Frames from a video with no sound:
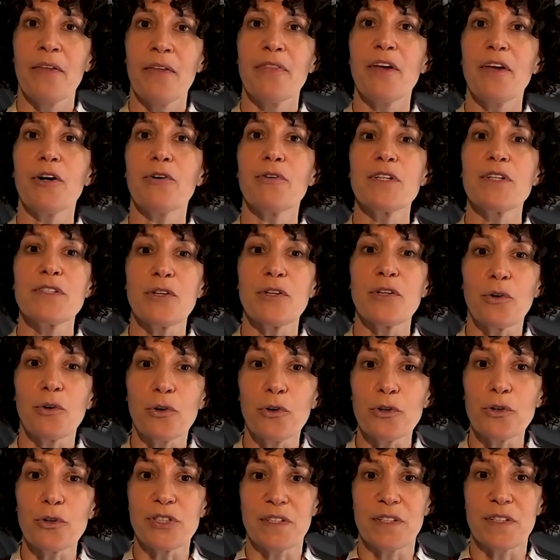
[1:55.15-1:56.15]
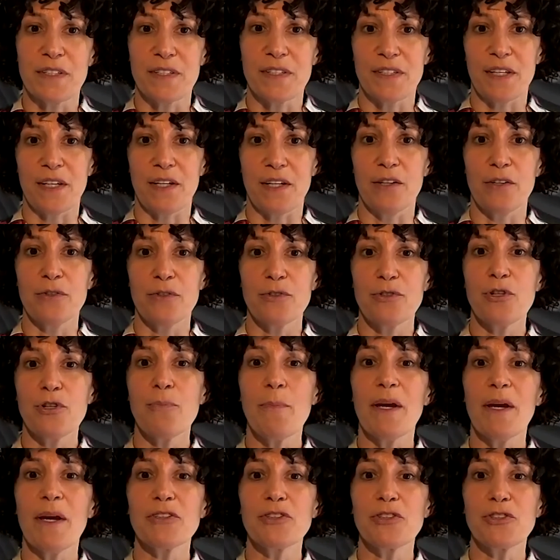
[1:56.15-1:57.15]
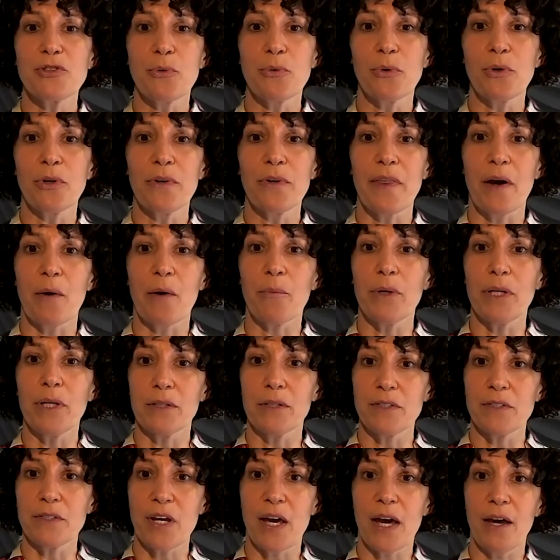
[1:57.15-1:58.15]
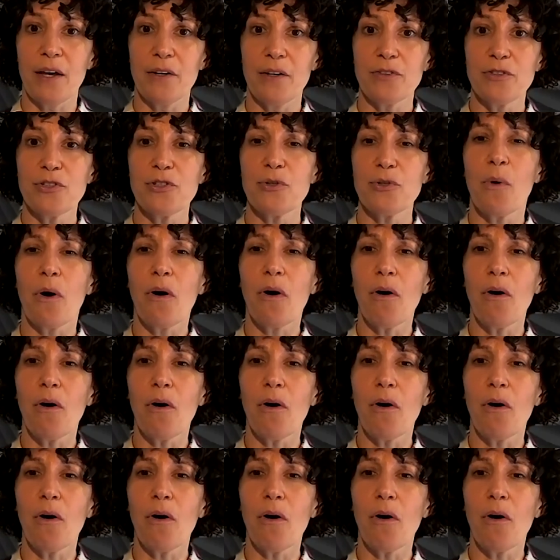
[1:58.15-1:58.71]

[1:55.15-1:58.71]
there is urgency to make sure that we attend to